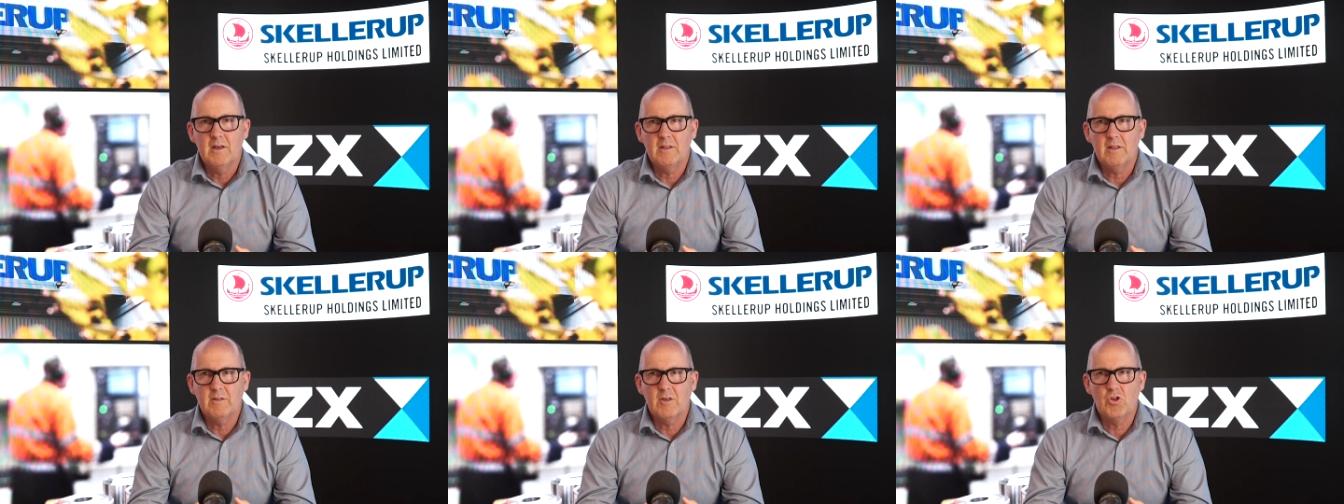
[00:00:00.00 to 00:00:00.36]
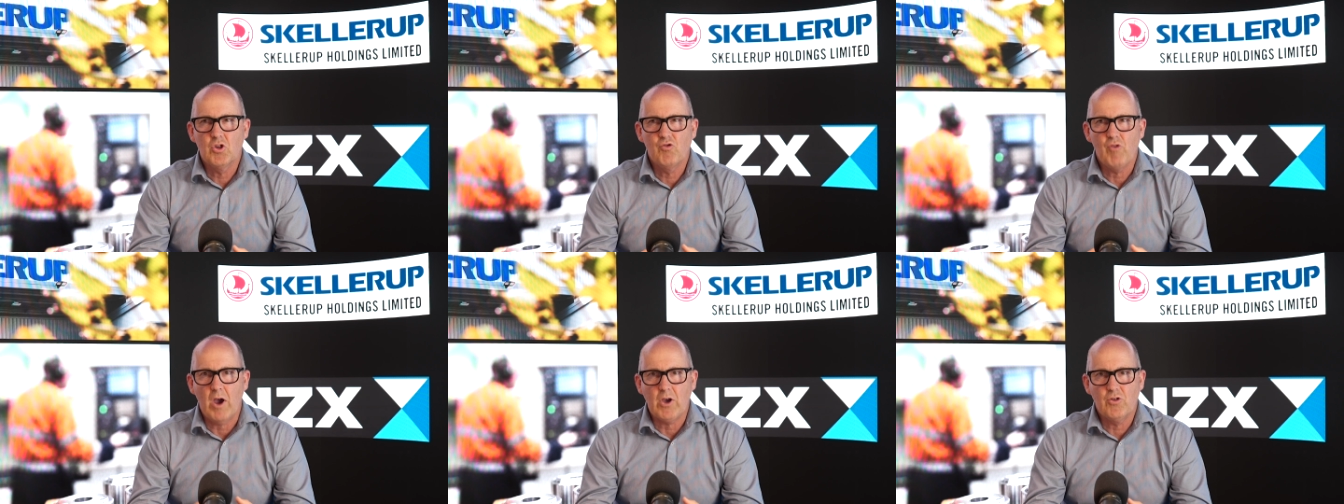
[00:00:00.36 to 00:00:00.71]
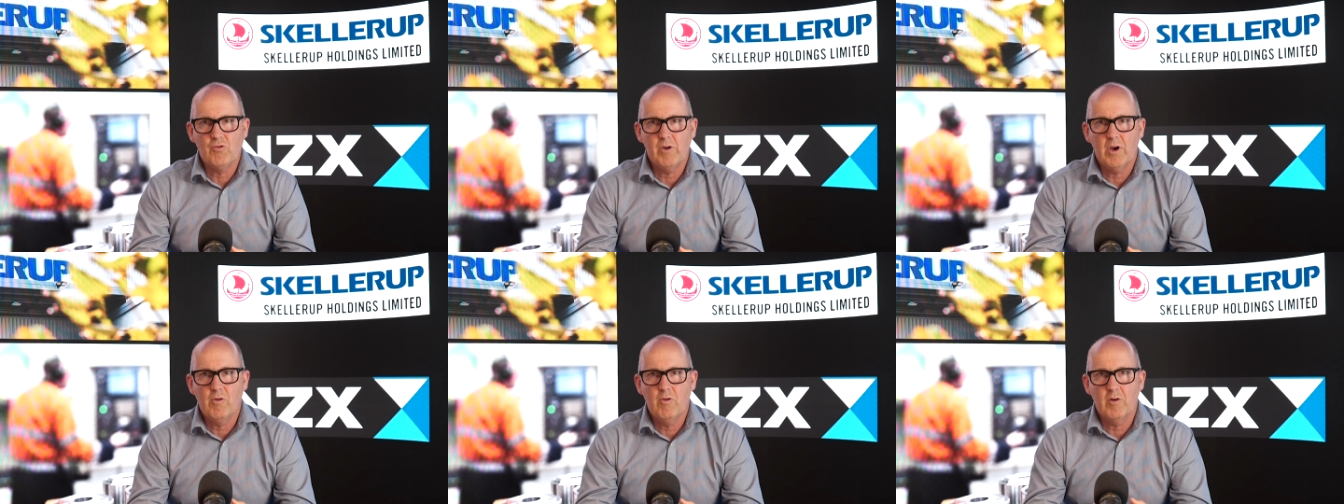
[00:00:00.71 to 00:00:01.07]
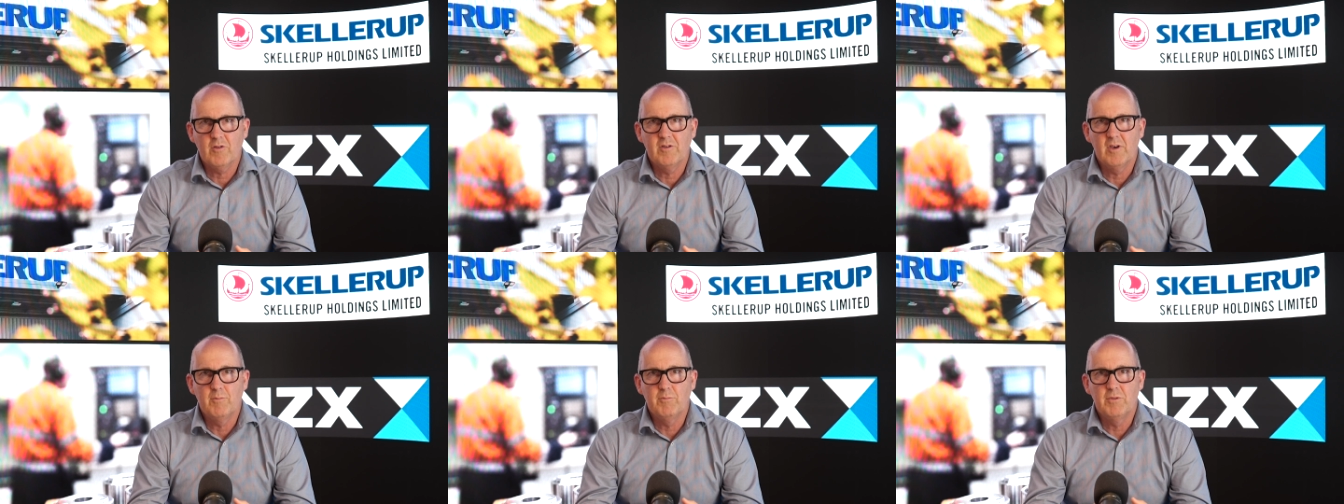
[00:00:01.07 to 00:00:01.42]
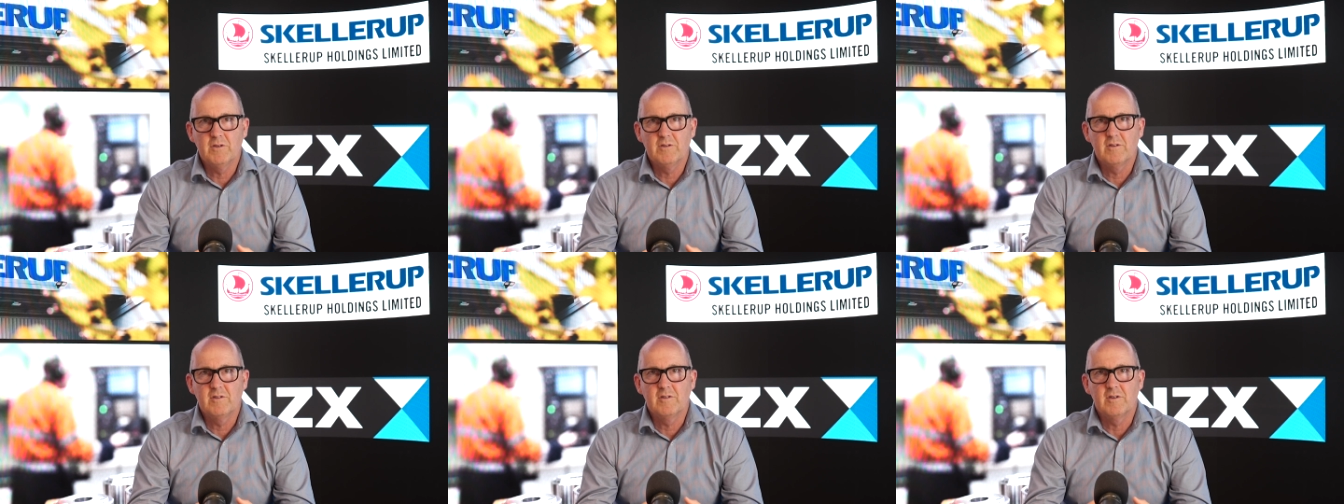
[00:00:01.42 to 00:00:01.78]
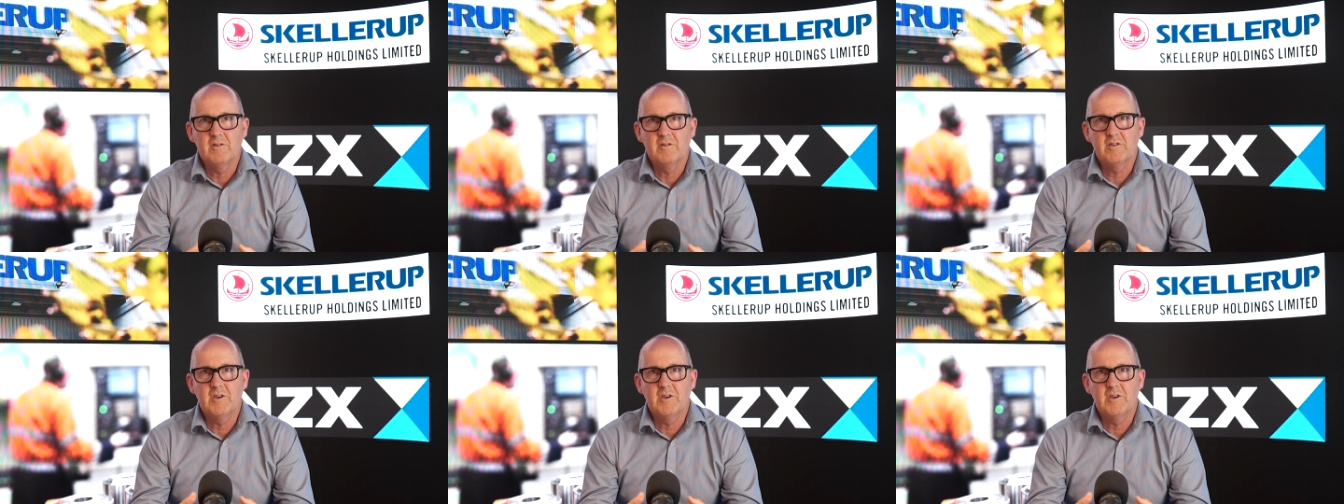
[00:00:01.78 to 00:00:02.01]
the structure across our businesses,